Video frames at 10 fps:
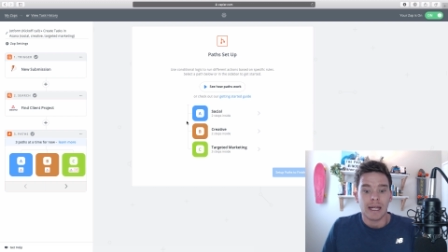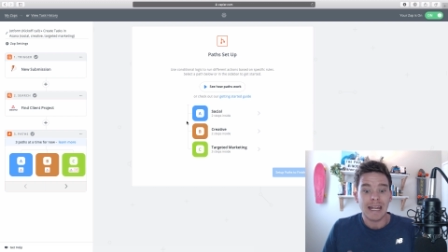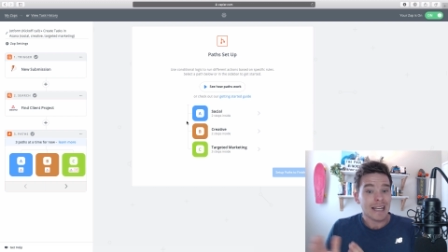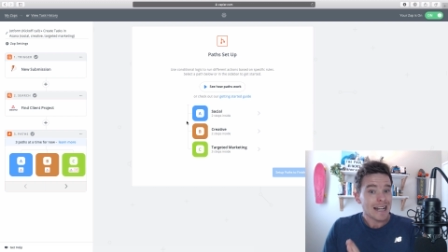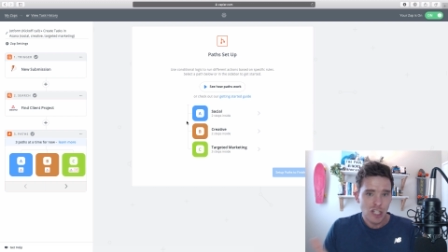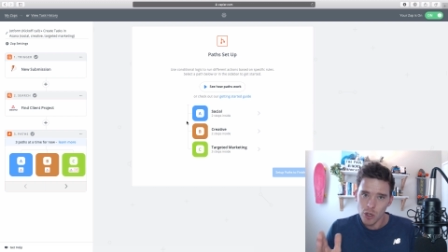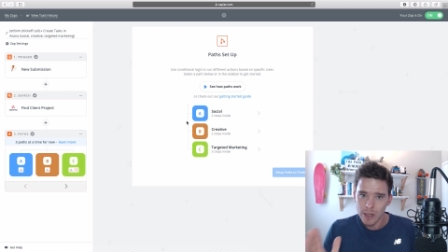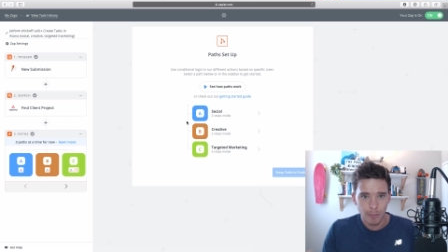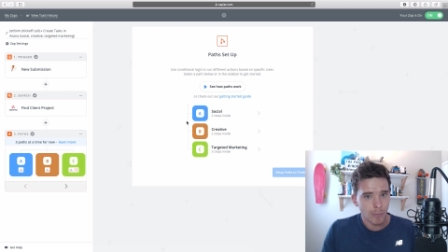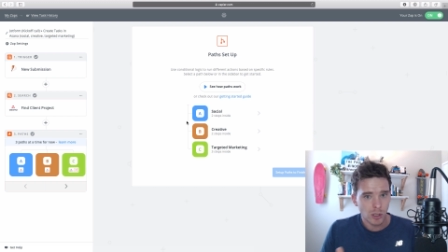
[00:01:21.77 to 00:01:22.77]
it can actually go
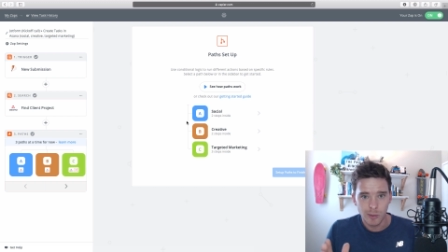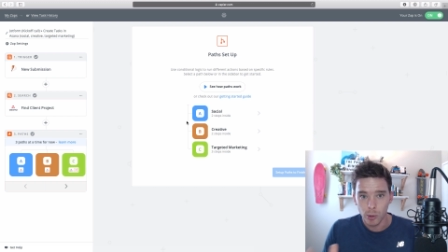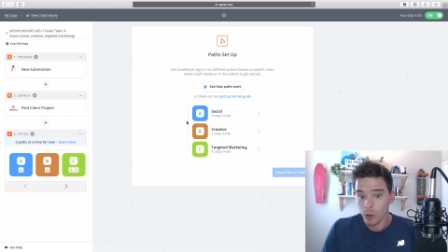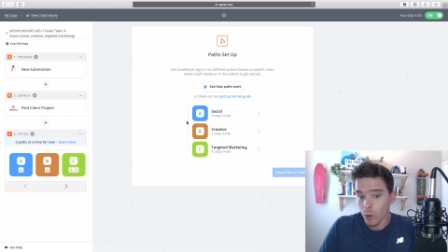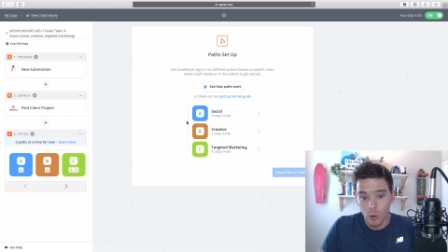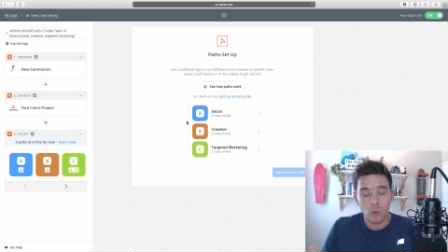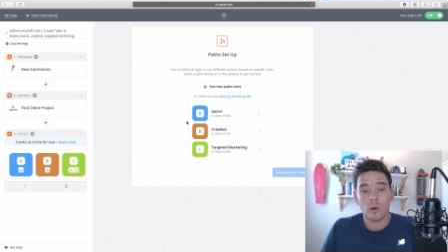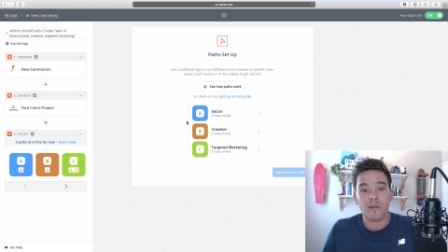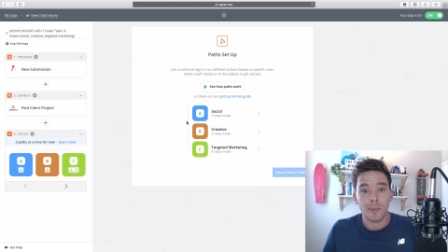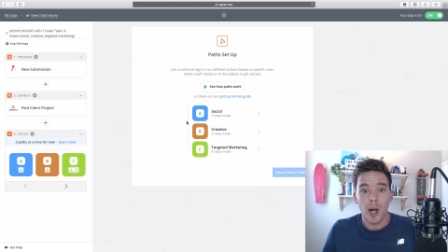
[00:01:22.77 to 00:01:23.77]
down multiple or all
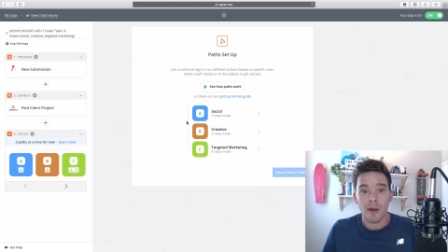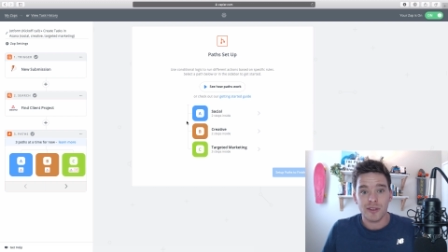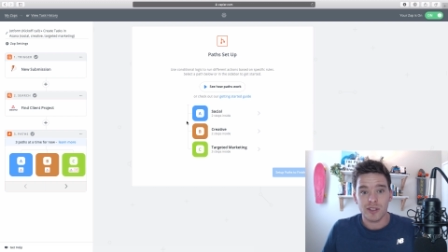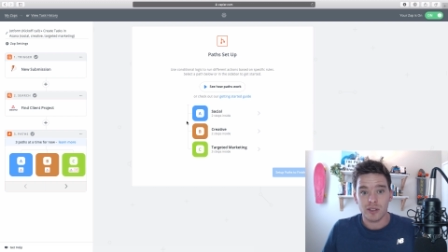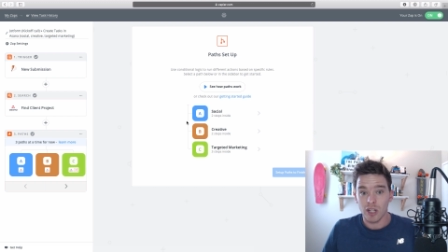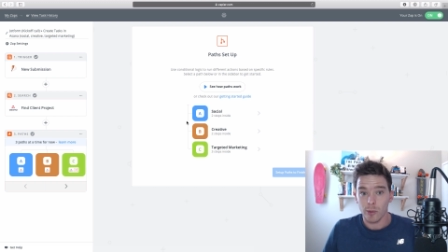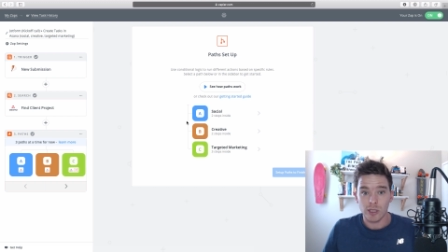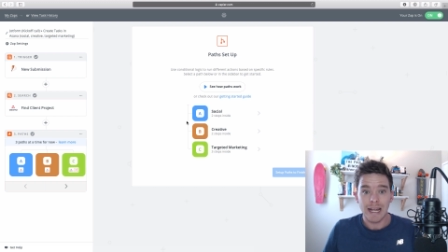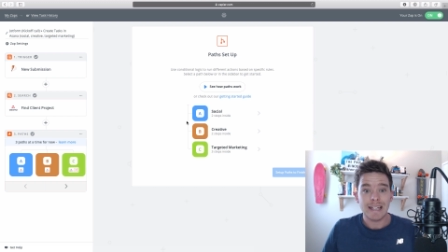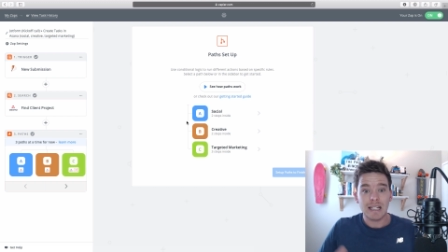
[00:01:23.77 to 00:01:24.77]
of the paths
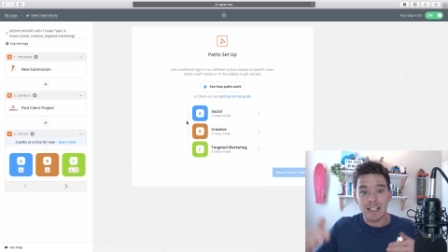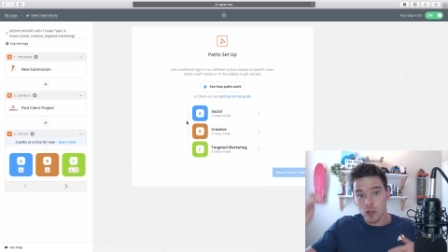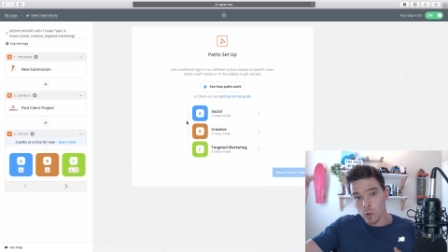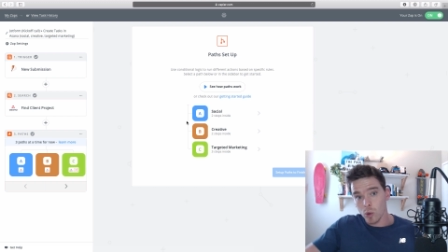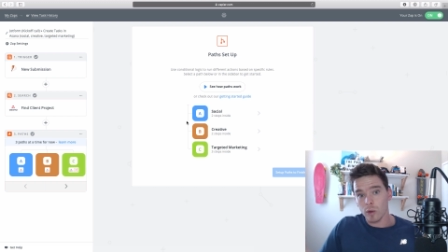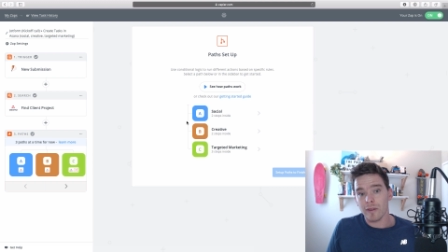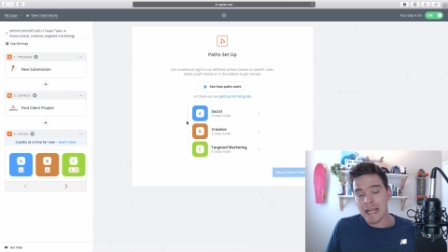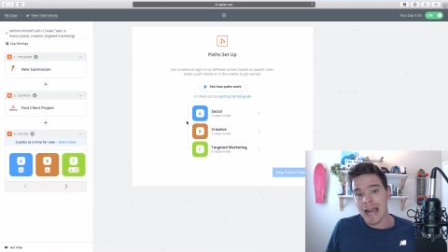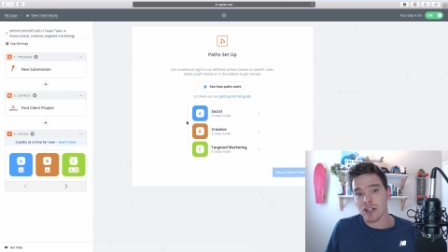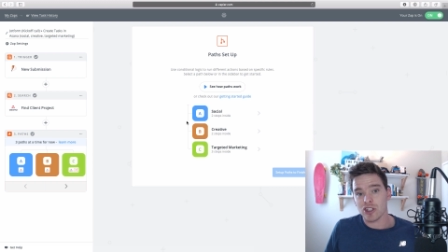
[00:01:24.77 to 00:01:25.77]
simultaneously and do all of the
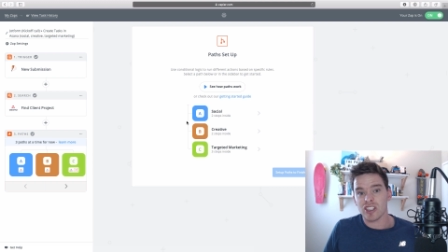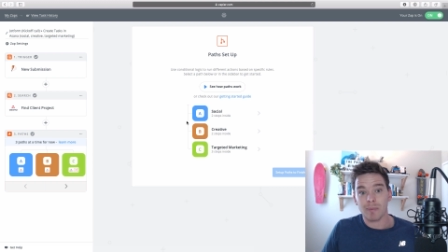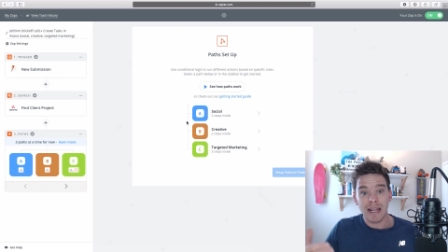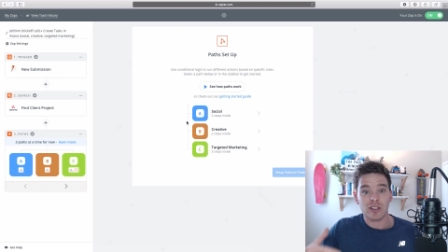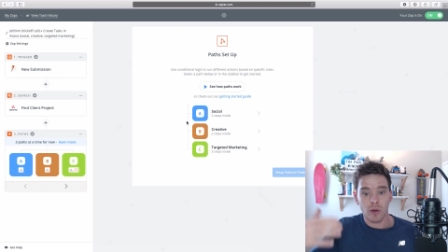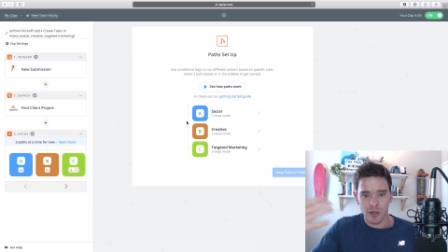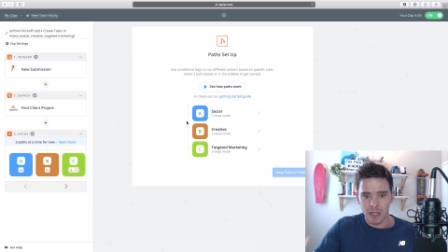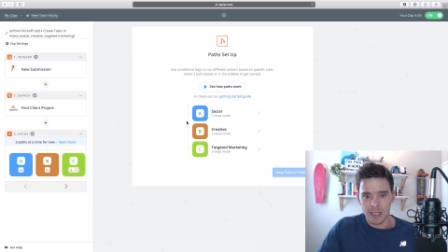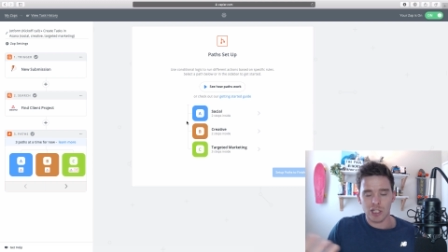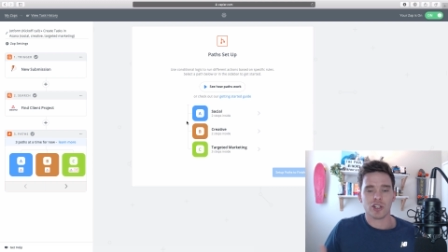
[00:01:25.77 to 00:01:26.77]
actions based on the
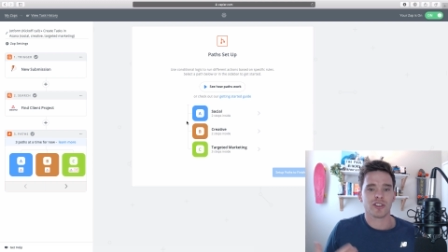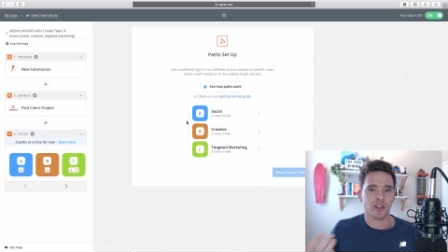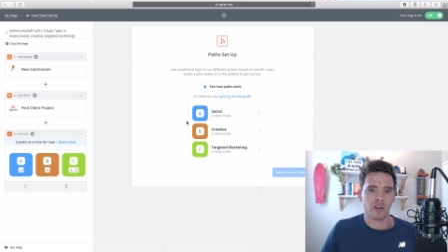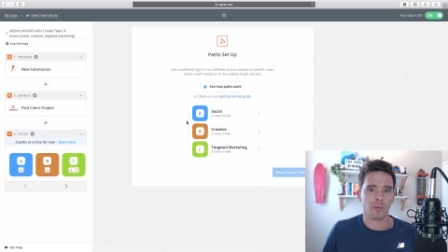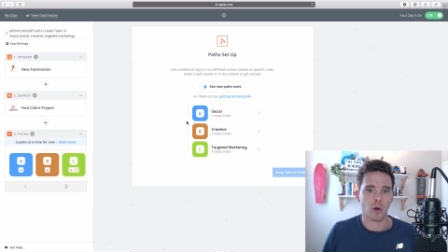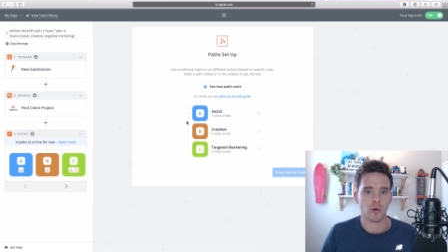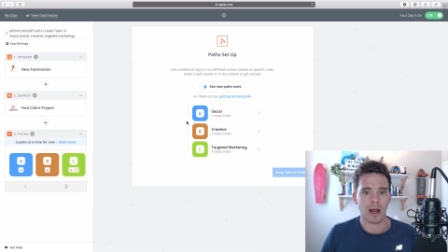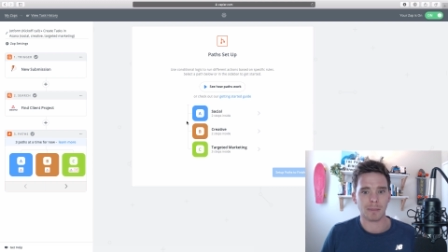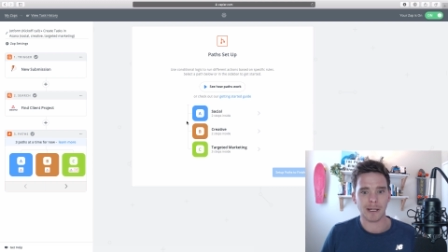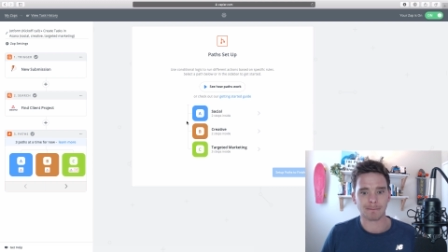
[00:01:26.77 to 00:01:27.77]
conditions that you've
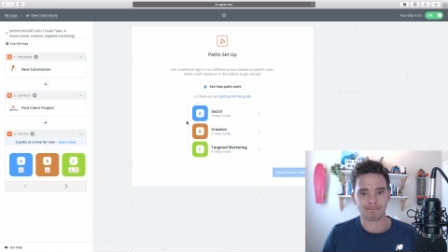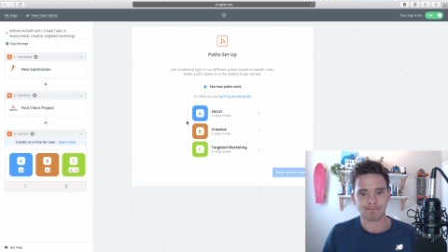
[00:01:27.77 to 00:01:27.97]
programmed in.